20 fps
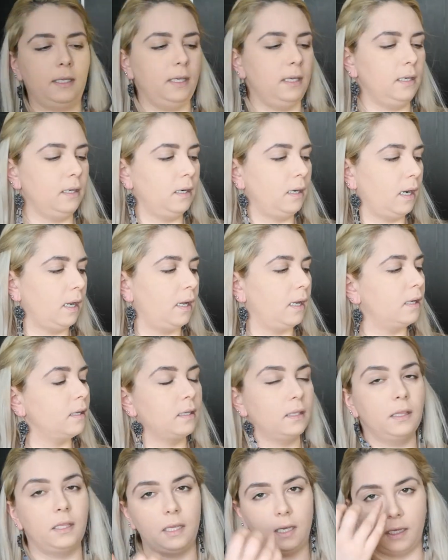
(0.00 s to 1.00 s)
here, and
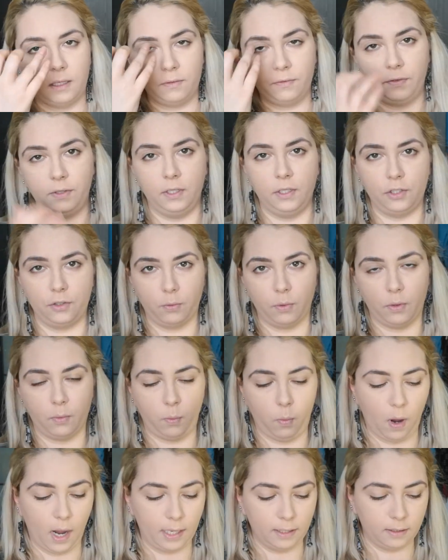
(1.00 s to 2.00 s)
at the end finish with
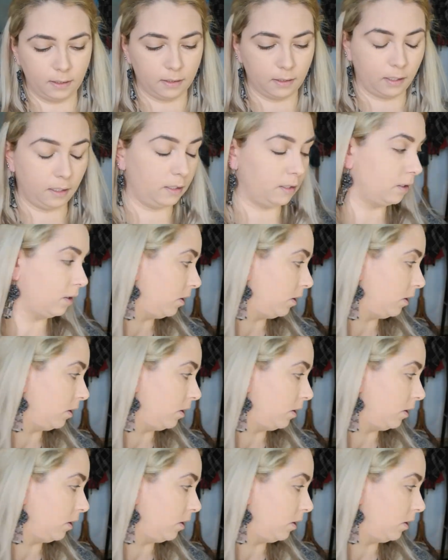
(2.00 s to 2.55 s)
white in the inner